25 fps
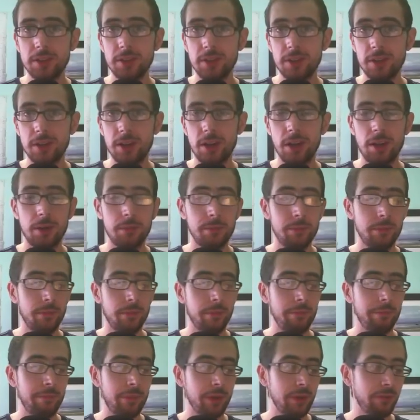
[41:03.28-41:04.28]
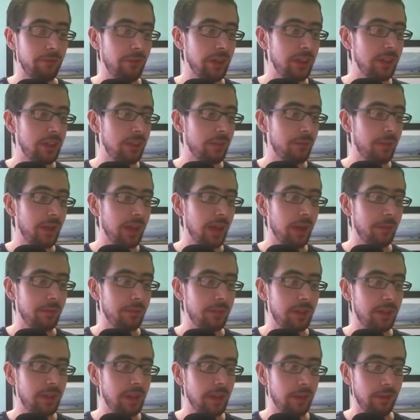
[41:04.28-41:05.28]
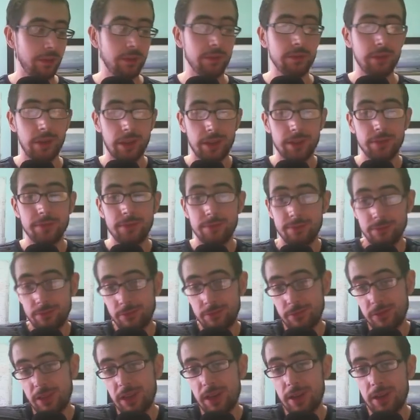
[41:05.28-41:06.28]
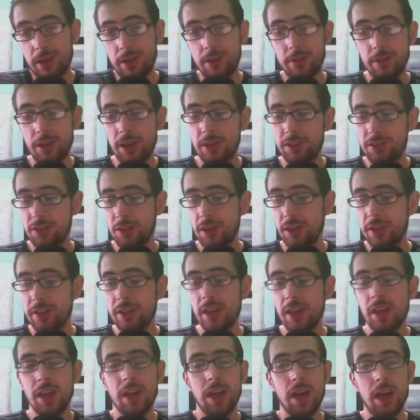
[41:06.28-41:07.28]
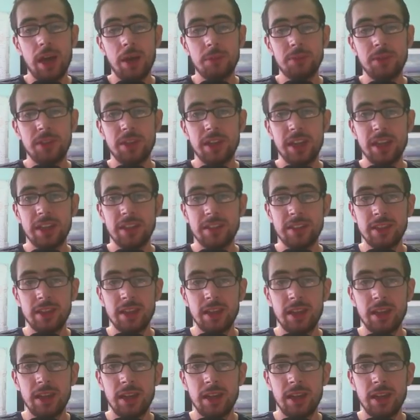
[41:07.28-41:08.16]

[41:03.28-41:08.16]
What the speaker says: but reasonably up to date, or like a solid up to date